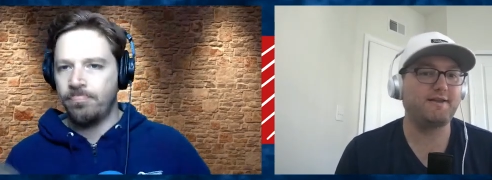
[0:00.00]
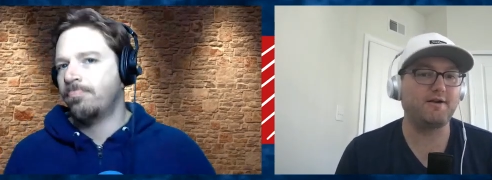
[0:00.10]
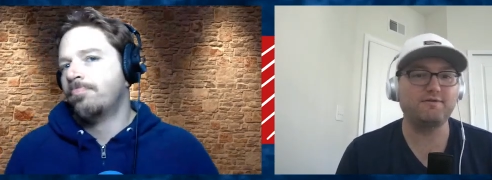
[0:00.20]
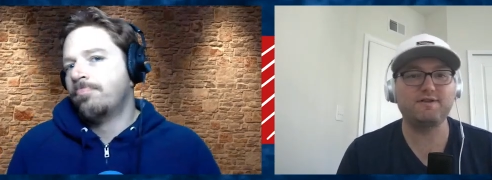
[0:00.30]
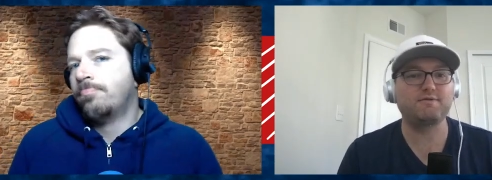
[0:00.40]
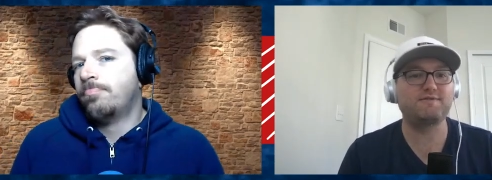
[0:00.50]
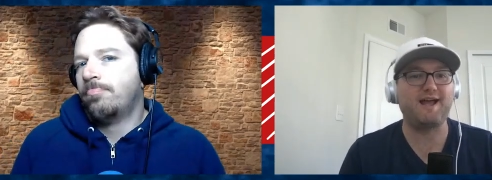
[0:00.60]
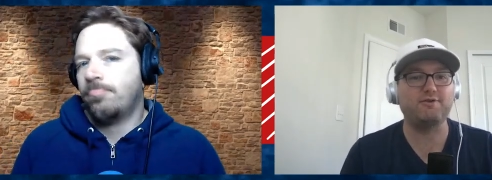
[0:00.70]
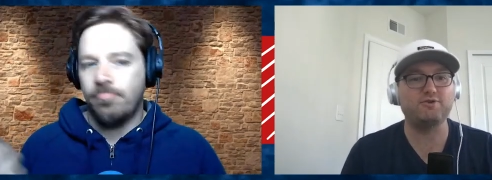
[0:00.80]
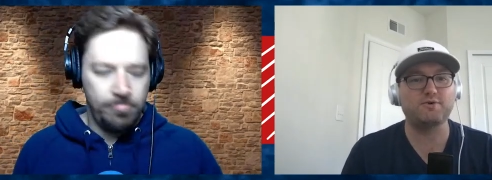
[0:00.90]
Speaker 1: They're they're
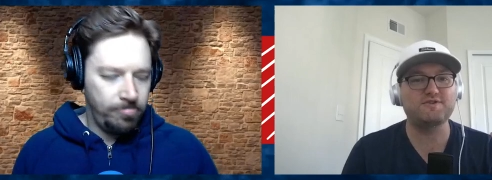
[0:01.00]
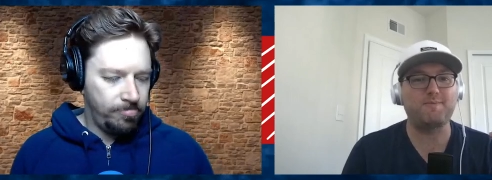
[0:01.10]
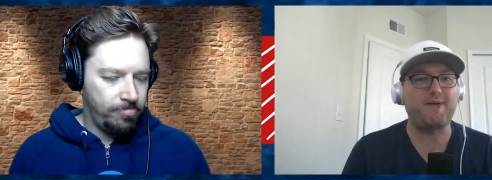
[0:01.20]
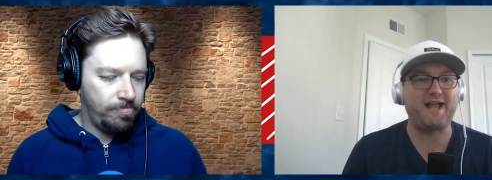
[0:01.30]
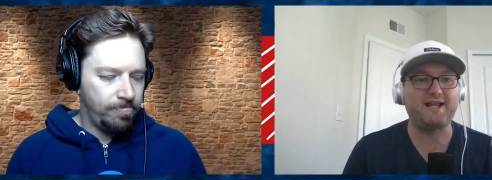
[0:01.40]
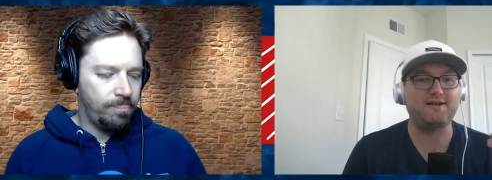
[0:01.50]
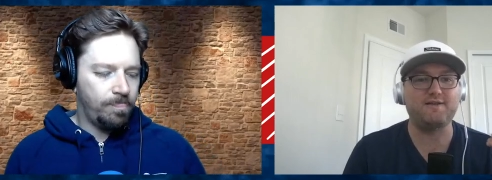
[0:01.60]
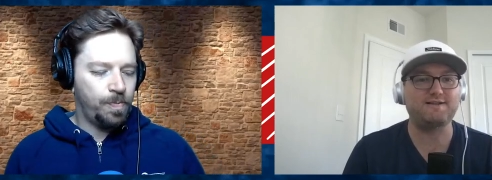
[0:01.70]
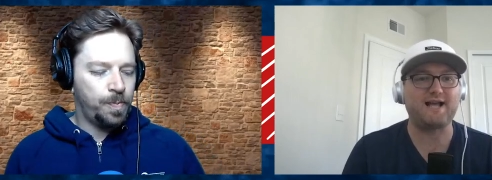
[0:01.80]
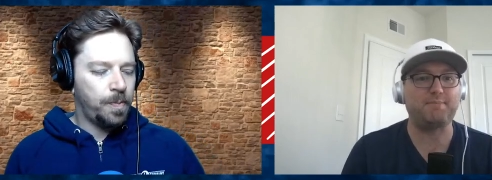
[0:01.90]
down towards the back end of
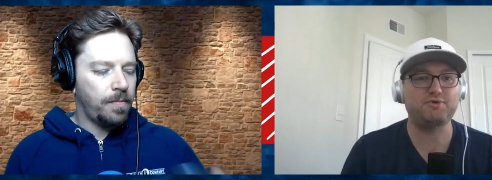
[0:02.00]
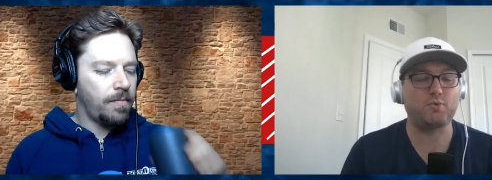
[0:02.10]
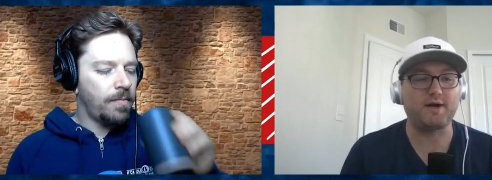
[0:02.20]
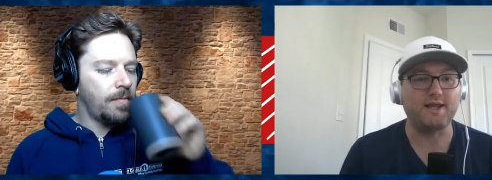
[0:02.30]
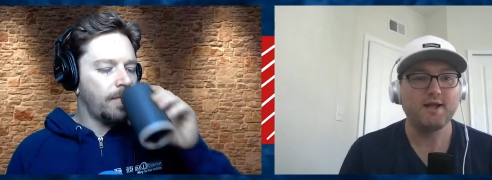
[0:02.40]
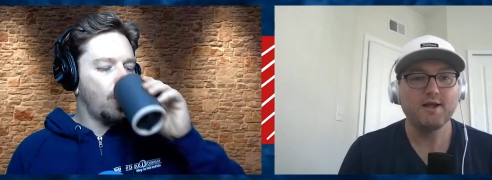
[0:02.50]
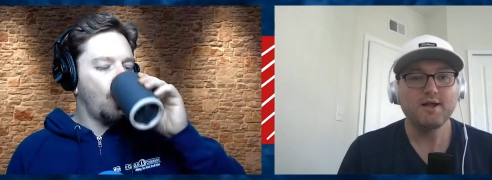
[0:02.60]
the top 20.